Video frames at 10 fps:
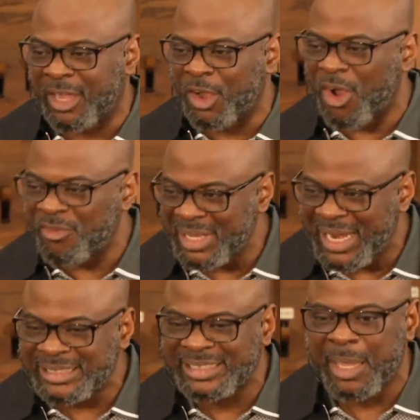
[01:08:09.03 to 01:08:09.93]

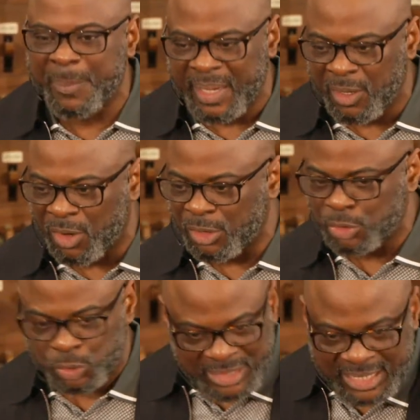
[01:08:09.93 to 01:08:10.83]
covenant-keeping God
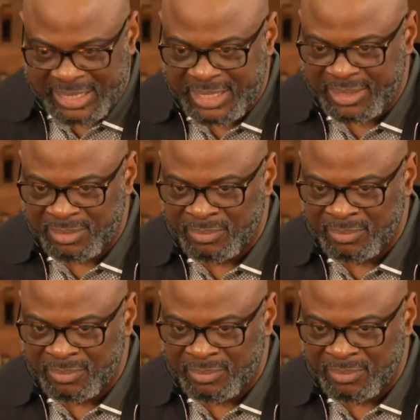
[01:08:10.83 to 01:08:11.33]
to that lady.